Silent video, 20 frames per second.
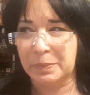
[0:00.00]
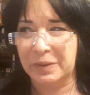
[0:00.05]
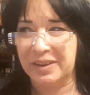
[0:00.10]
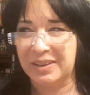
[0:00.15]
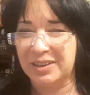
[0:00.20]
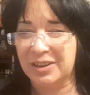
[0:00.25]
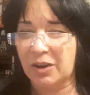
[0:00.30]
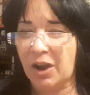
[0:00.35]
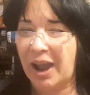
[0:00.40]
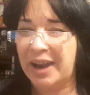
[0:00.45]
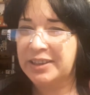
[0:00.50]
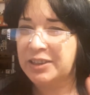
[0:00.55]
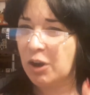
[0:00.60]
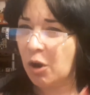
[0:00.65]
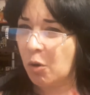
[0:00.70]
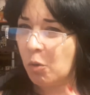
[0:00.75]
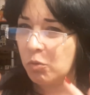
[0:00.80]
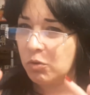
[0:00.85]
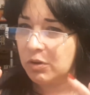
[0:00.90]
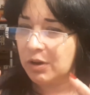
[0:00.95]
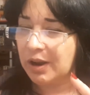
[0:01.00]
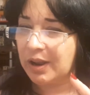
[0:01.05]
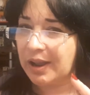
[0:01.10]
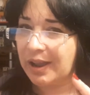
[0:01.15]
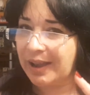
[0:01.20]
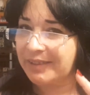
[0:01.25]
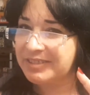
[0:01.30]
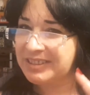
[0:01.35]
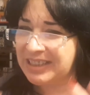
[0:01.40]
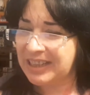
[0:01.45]
But, you know,
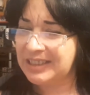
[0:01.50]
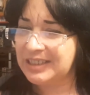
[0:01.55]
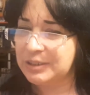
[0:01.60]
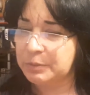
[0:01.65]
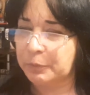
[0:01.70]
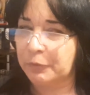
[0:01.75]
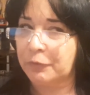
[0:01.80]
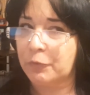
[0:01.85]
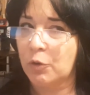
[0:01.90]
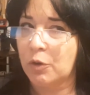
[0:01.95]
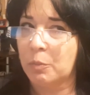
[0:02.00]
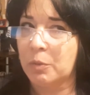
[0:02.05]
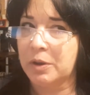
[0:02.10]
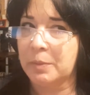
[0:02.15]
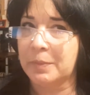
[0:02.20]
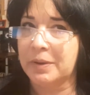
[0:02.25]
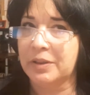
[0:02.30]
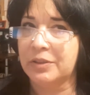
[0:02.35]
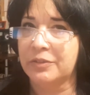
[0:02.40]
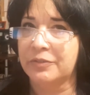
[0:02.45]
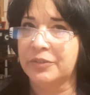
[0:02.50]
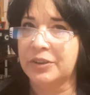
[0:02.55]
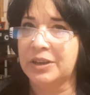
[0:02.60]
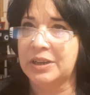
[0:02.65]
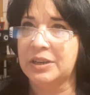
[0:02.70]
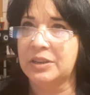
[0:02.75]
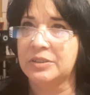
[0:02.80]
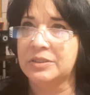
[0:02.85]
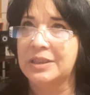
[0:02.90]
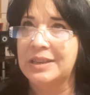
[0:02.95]
I've said this before in one of my other
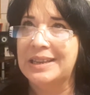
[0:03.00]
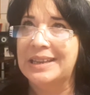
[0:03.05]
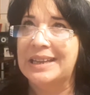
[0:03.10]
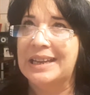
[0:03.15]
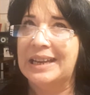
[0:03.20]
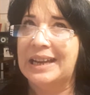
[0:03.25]
videos.